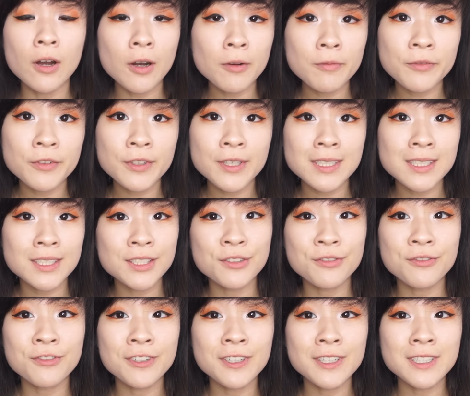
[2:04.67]
obvious
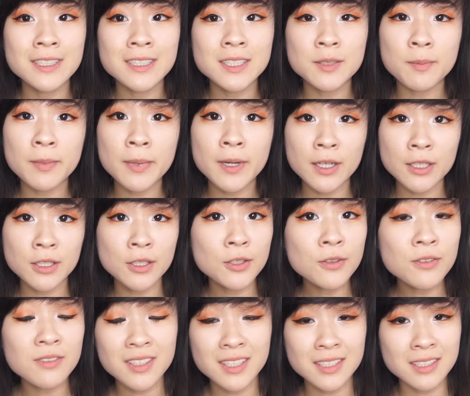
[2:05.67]
difference, but you
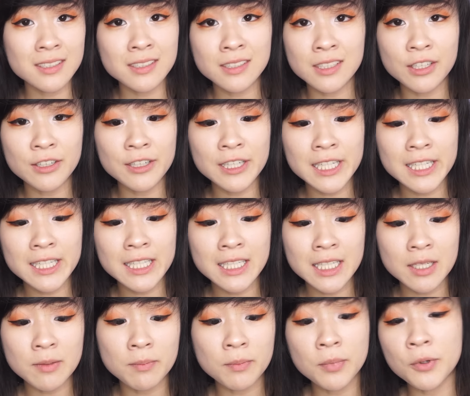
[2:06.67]
don't necessarily
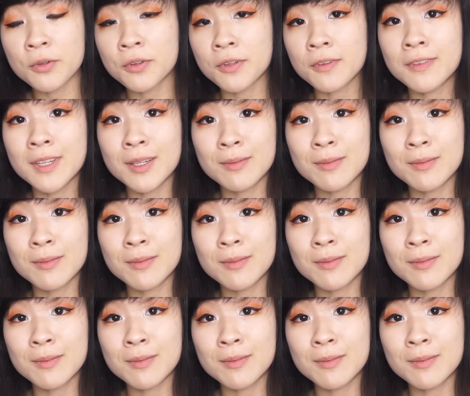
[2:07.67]
need both of